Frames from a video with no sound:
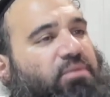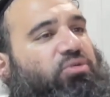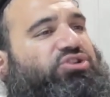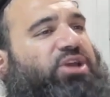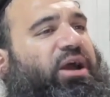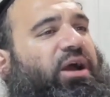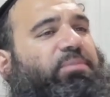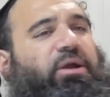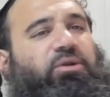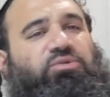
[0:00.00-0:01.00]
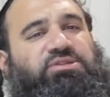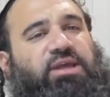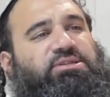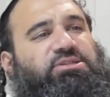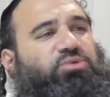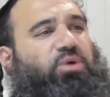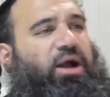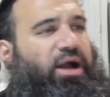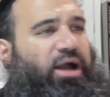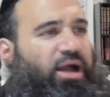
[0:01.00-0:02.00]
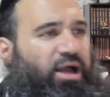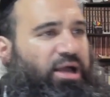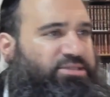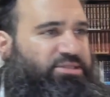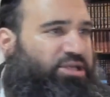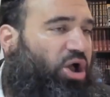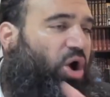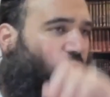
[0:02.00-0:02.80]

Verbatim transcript: Moshe Rabbeinu says to us,